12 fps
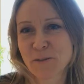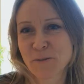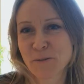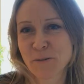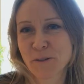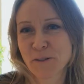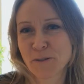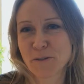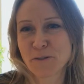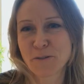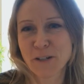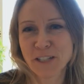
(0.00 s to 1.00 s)
to
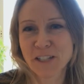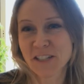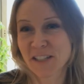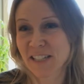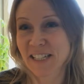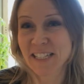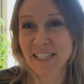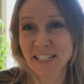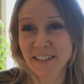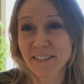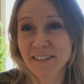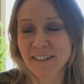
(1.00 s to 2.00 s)
trust each
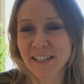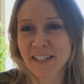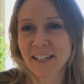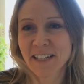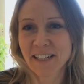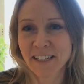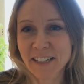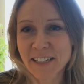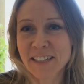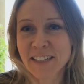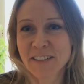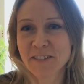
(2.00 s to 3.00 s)
other. And
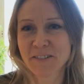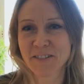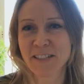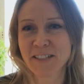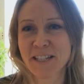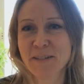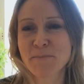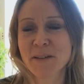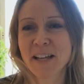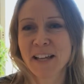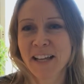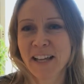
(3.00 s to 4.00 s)
I need to trust them
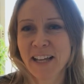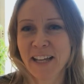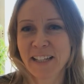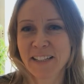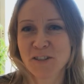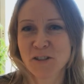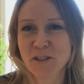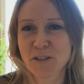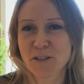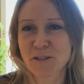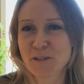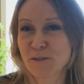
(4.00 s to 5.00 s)
and
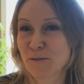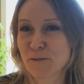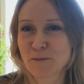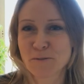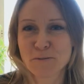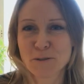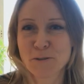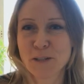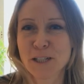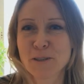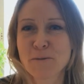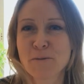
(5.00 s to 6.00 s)
just to
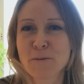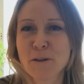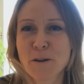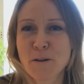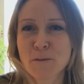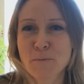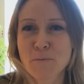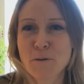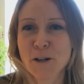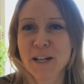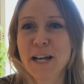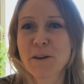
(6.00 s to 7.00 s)
try to
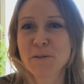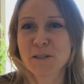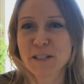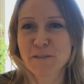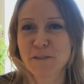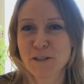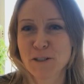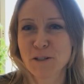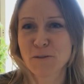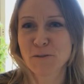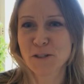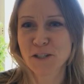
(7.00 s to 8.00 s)
work out different
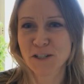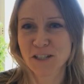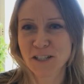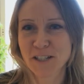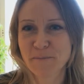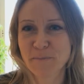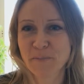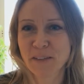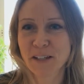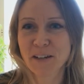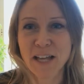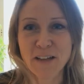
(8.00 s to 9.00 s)
solutions
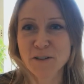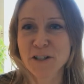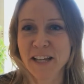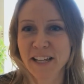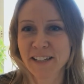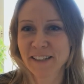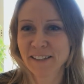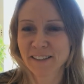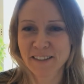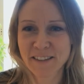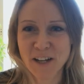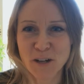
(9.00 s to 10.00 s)
every day,
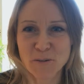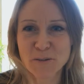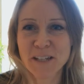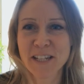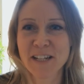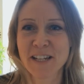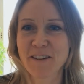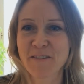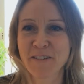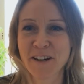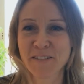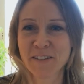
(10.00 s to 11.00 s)
the whole day, year
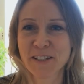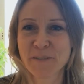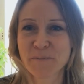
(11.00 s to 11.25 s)
round.